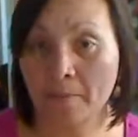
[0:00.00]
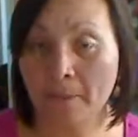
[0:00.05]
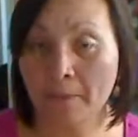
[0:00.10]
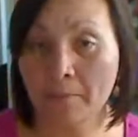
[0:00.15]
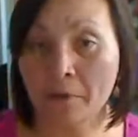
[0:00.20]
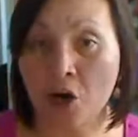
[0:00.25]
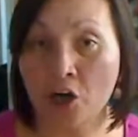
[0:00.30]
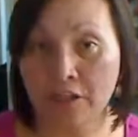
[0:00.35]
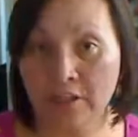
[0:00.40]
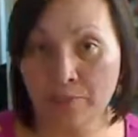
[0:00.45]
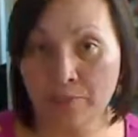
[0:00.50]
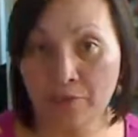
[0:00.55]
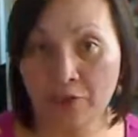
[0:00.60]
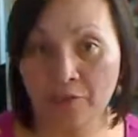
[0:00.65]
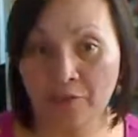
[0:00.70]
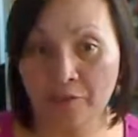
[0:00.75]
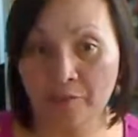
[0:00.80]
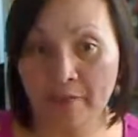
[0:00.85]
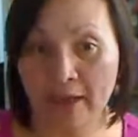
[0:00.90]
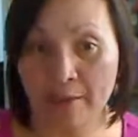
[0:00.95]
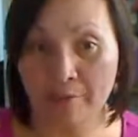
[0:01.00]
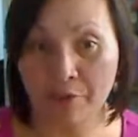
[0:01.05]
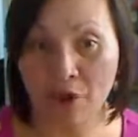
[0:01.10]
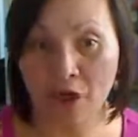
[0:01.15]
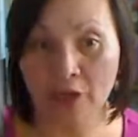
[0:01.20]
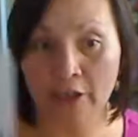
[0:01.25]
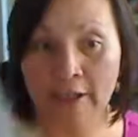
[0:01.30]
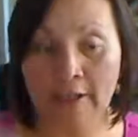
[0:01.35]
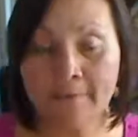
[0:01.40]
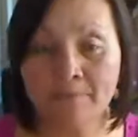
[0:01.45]
parties booked from that
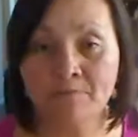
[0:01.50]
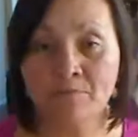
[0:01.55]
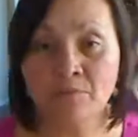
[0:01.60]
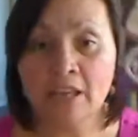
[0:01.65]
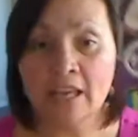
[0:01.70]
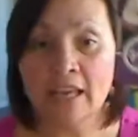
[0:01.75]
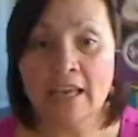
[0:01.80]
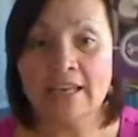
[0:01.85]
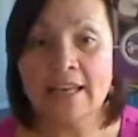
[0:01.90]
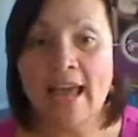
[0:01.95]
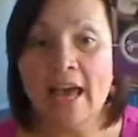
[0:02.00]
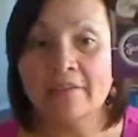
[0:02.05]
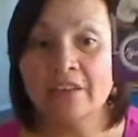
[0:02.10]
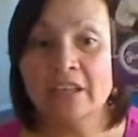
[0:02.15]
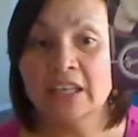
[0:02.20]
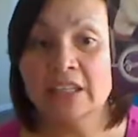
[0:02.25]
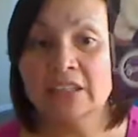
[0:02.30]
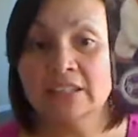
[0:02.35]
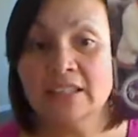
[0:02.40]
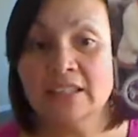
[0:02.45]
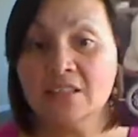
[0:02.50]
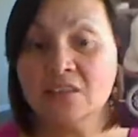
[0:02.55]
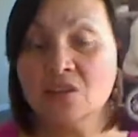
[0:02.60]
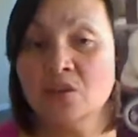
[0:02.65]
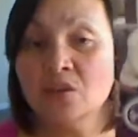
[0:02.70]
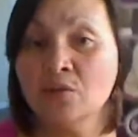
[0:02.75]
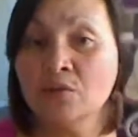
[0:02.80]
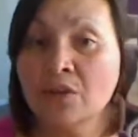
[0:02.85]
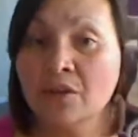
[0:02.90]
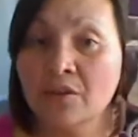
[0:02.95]
party and having at
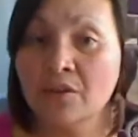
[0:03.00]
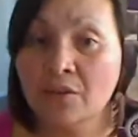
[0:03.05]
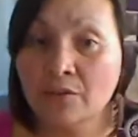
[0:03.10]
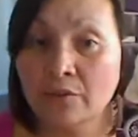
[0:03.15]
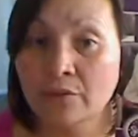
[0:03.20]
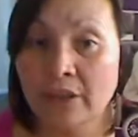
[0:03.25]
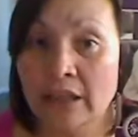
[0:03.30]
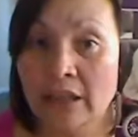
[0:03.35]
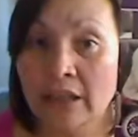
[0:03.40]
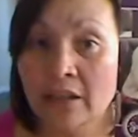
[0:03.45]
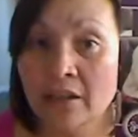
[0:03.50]
least 2 to 3